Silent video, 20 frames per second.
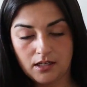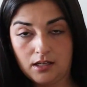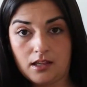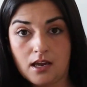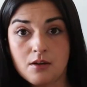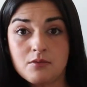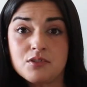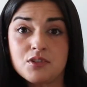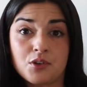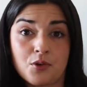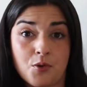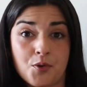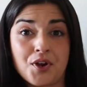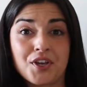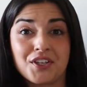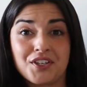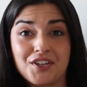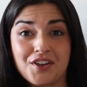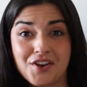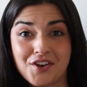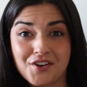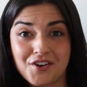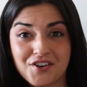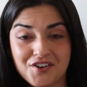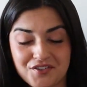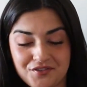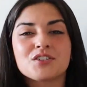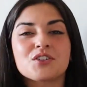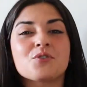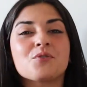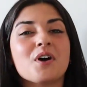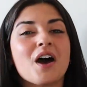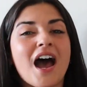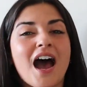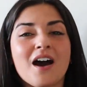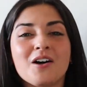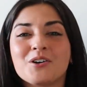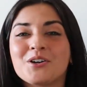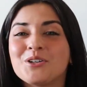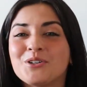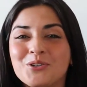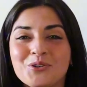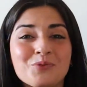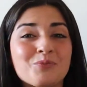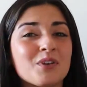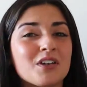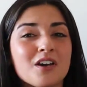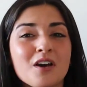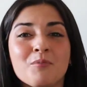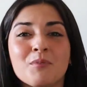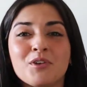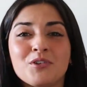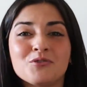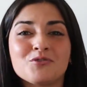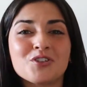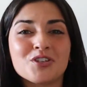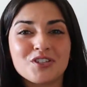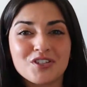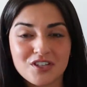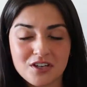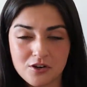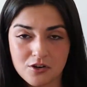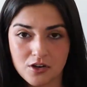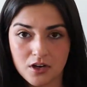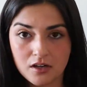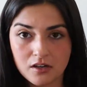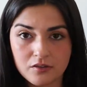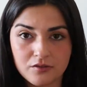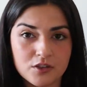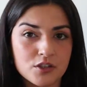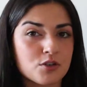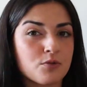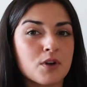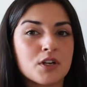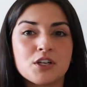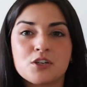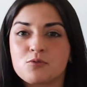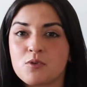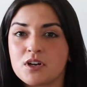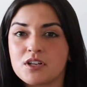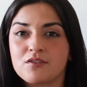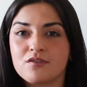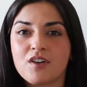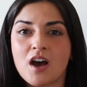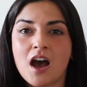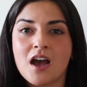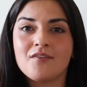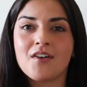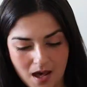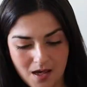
That was a quick year. So how can you become a UGC creator for 2025?